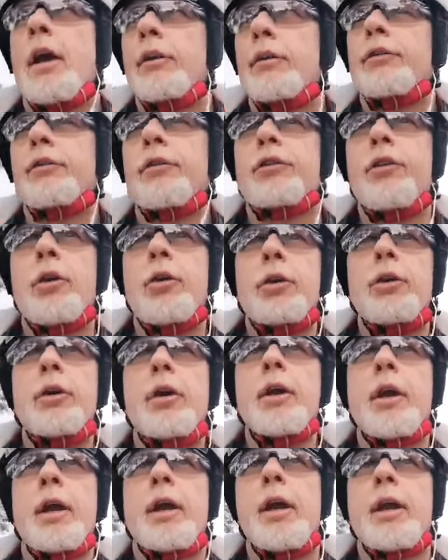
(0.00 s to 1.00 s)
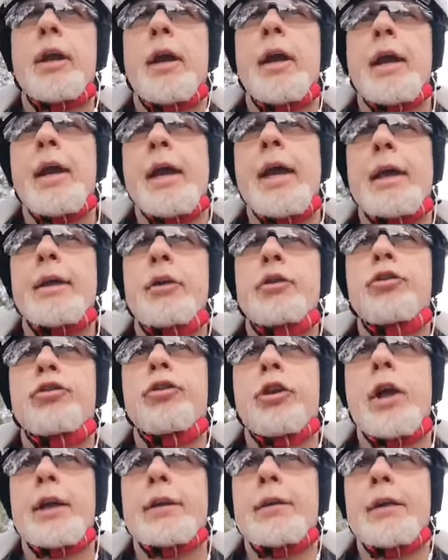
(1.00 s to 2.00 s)
certain
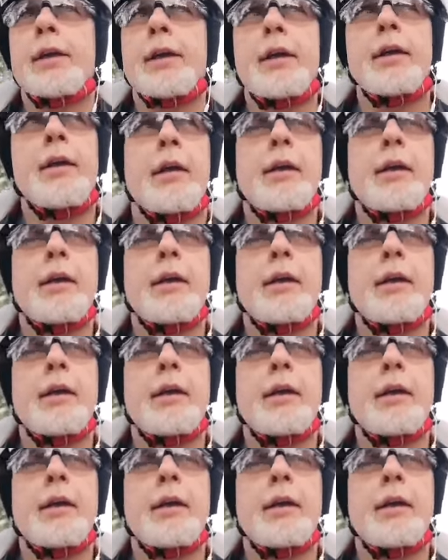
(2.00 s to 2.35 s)
energetic